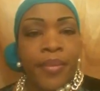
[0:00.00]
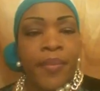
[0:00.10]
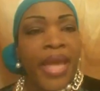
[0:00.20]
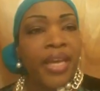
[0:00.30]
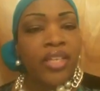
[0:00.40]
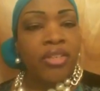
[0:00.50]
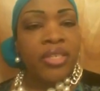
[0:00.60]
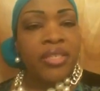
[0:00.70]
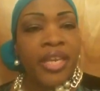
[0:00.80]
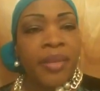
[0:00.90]
back under
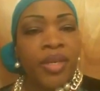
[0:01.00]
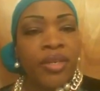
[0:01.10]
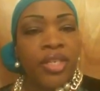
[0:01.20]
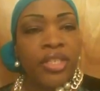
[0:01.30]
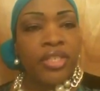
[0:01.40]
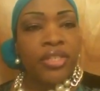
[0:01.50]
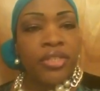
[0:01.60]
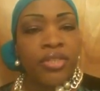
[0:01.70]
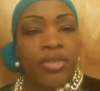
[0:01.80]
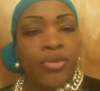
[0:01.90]
the same
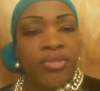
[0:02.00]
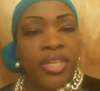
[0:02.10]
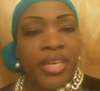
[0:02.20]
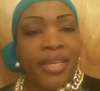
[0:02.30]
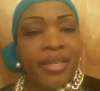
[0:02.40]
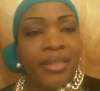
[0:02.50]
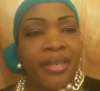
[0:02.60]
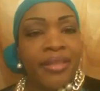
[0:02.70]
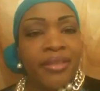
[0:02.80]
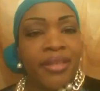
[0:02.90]
conditions. Do you think
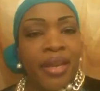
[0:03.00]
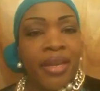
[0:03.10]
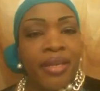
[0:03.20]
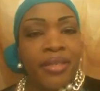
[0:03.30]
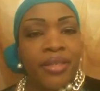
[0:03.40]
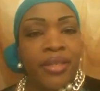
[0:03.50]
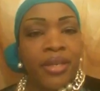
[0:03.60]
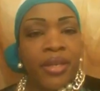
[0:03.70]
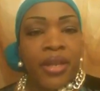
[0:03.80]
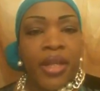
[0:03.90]
anything has changed?
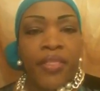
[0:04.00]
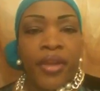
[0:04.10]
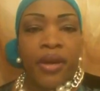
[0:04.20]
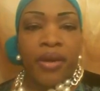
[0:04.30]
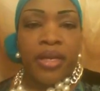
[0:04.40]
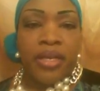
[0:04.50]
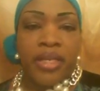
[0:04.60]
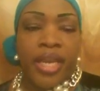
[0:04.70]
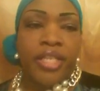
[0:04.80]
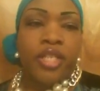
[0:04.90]
There
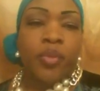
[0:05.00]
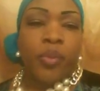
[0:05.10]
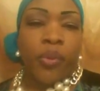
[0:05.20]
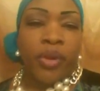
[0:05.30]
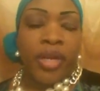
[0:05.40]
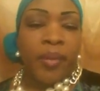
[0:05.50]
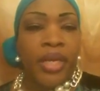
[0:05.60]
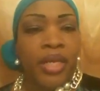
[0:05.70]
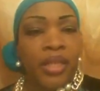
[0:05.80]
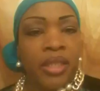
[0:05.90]
is a supreme
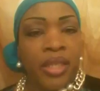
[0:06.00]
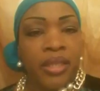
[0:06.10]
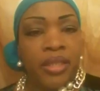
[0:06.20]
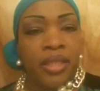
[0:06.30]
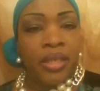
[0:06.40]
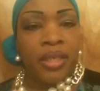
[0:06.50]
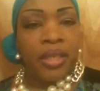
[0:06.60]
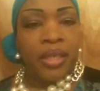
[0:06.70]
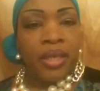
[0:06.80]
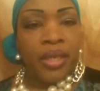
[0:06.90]
and elite,
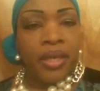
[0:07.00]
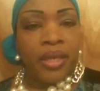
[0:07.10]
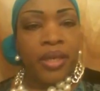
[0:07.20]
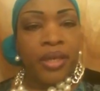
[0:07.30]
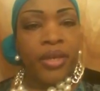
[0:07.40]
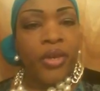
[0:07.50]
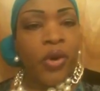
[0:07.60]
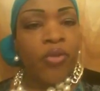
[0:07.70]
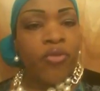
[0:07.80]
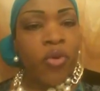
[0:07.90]

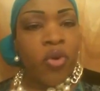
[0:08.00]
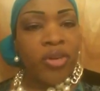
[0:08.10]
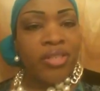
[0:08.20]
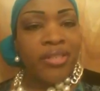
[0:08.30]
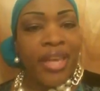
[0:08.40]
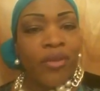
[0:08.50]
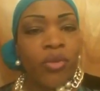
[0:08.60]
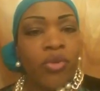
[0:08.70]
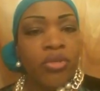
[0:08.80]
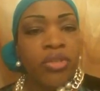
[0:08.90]
force
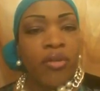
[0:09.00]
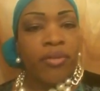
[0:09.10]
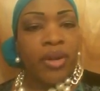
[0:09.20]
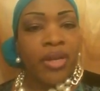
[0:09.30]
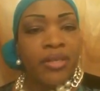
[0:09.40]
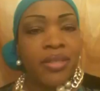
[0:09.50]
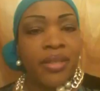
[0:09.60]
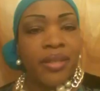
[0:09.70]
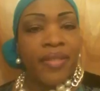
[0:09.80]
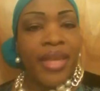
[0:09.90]
that rules over
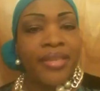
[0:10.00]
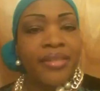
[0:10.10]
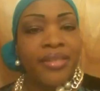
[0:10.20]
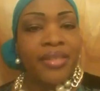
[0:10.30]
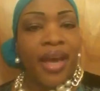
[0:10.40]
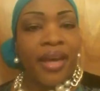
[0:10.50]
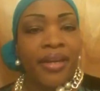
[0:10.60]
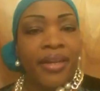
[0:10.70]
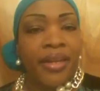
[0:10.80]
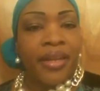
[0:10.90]
us that has
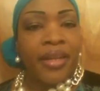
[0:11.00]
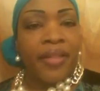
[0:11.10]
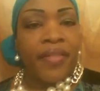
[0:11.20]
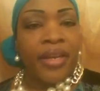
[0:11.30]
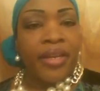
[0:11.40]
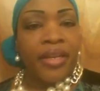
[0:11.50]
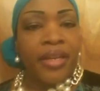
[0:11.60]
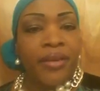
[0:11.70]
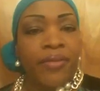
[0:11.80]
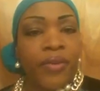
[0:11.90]
decided that
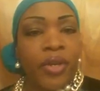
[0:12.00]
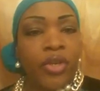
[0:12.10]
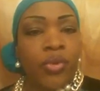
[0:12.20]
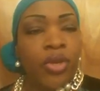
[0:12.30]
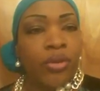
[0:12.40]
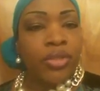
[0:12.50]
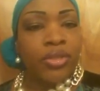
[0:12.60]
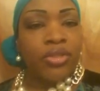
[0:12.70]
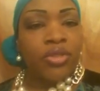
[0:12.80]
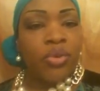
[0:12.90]
if you go to
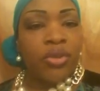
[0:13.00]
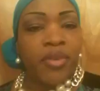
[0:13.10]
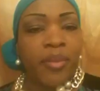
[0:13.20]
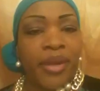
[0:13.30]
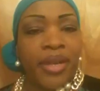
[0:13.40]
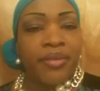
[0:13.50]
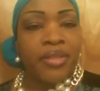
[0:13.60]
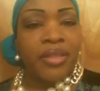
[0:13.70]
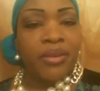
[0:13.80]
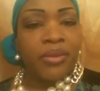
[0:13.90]
the store for a bag of
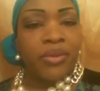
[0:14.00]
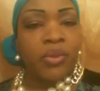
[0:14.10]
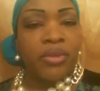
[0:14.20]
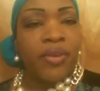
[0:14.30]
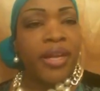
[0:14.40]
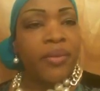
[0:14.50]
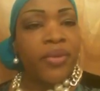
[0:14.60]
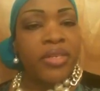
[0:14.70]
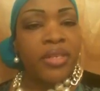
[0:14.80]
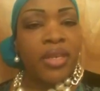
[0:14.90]
Skittles, we'll find a
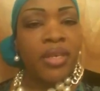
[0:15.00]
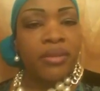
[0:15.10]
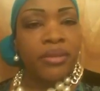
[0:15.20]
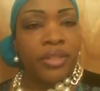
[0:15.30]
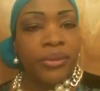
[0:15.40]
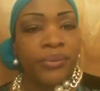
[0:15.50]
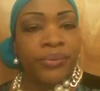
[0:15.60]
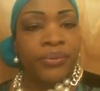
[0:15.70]
reason to kill you.